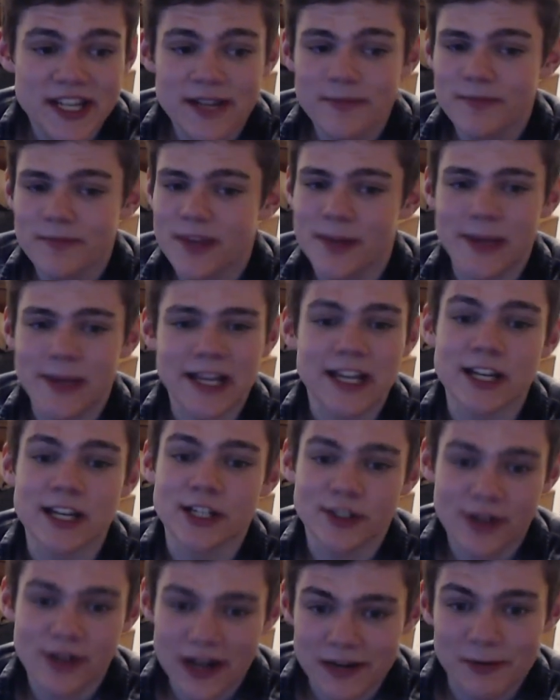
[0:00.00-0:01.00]
They make an
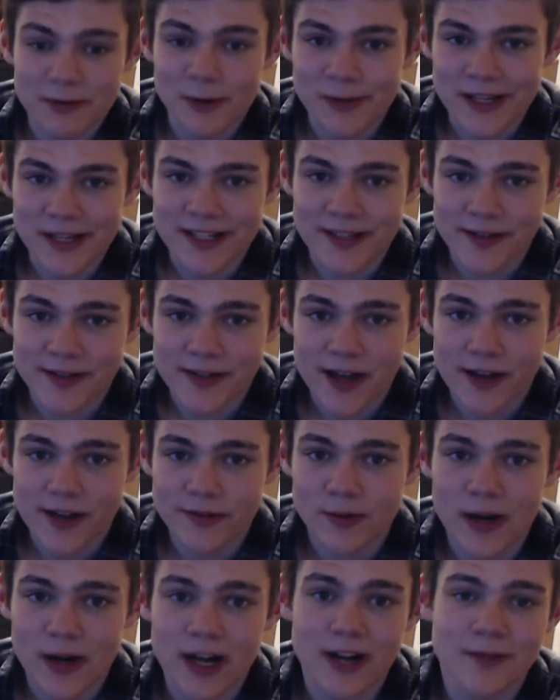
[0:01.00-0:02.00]
incredible piece of
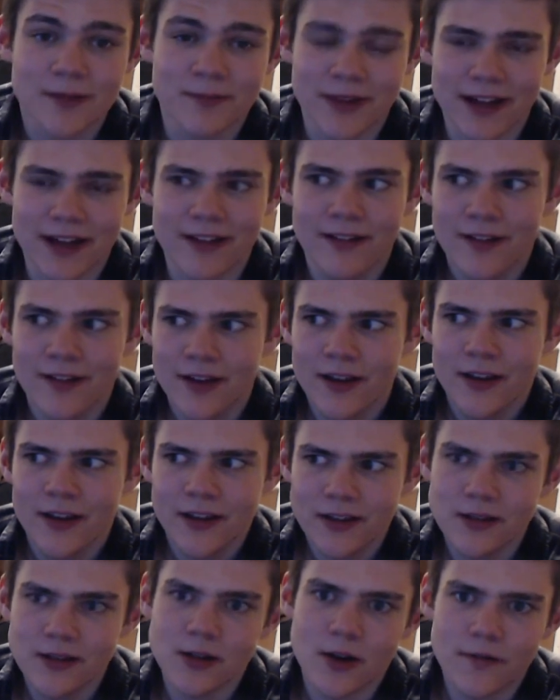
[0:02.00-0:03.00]
software, but,
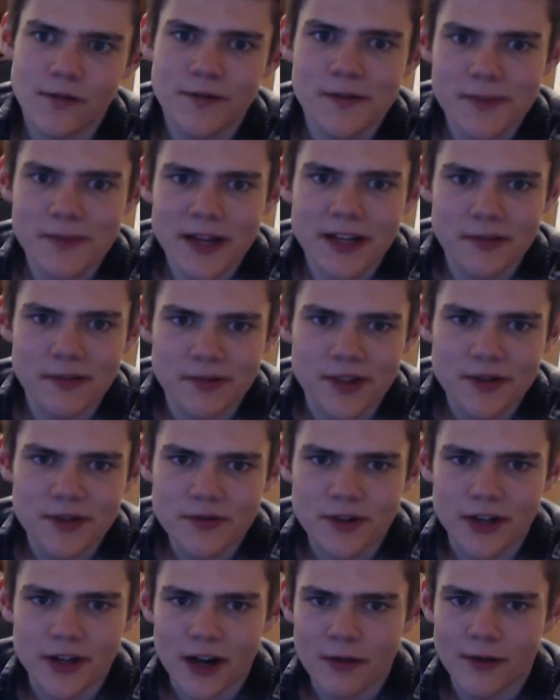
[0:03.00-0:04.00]
you know, for my
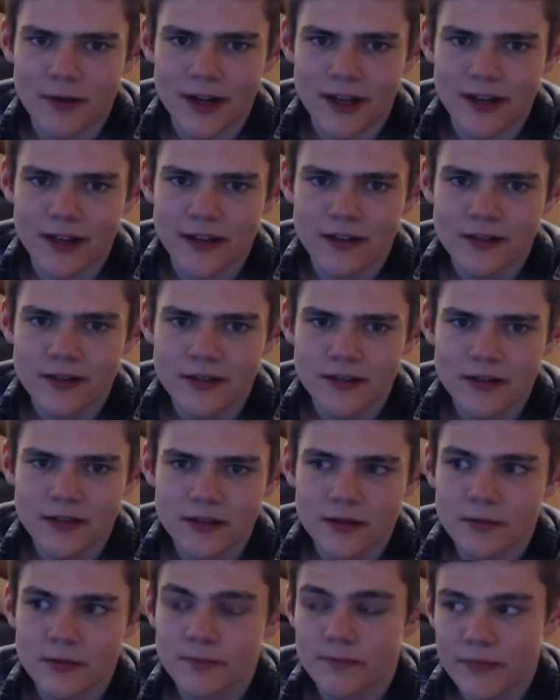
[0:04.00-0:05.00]
computer, I want to
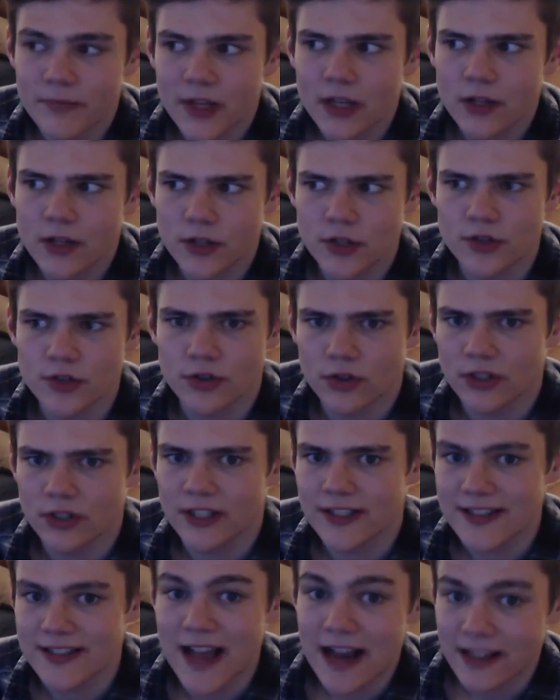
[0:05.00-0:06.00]
control
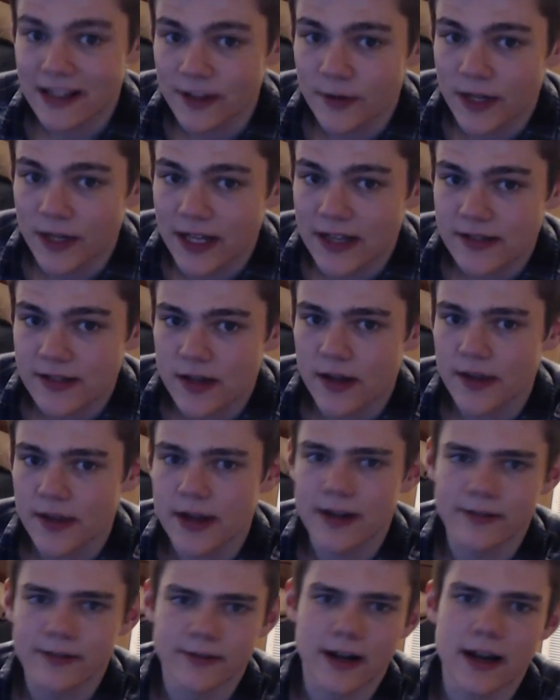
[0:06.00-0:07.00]
exactly what gets on
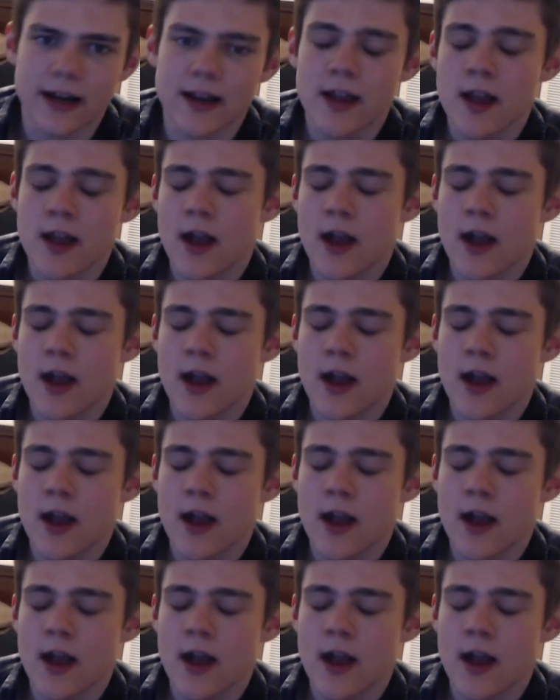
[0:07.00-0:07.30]
there, right?